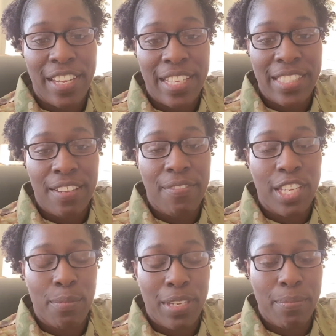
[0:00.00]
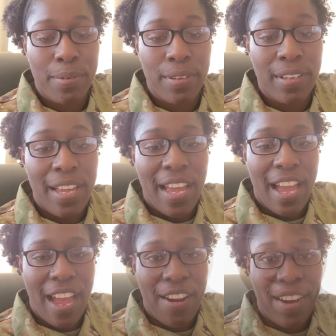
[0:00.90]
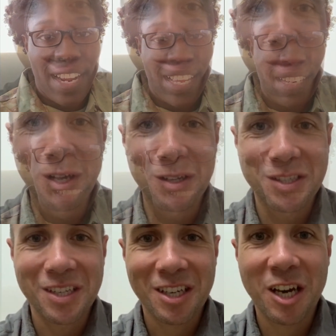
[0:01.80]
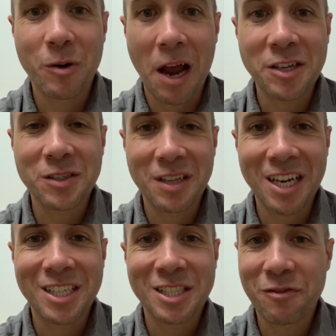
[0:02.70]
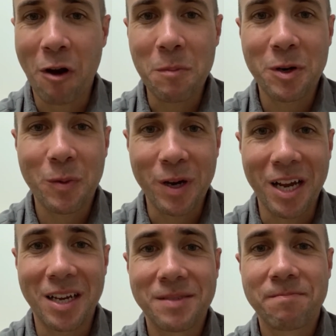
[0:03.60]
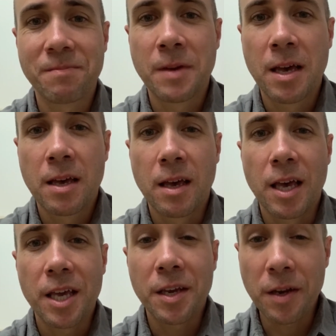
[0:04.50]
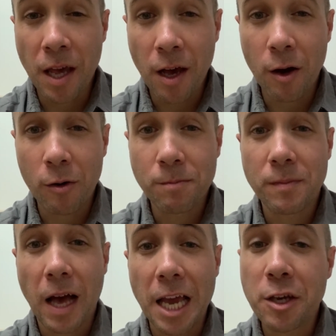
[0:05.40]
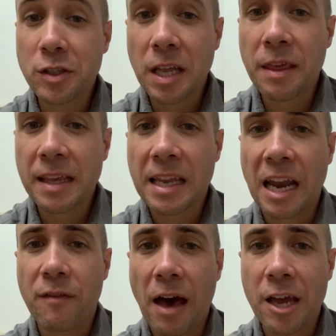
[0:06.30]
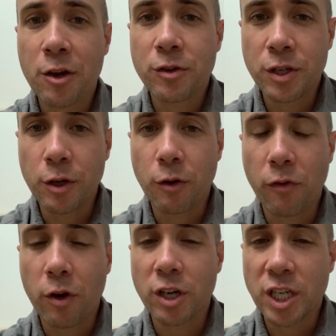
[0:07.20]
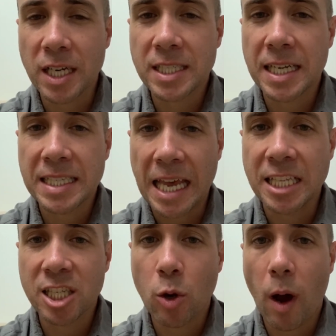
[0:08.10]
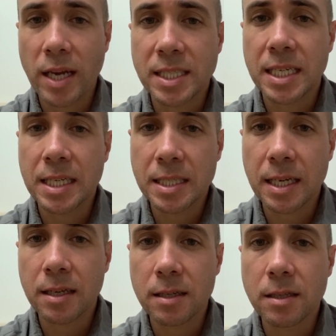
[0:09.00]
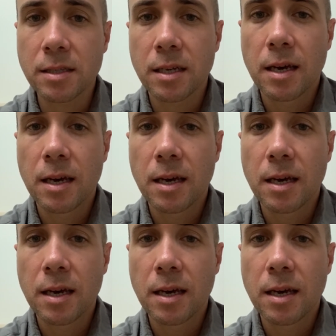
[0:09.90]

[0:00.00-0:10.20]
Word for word: yourself and your people. All right. Sergeant Mills, congratulations from Korea. You know, I used to think that I valued you for your Justice NCYC skills,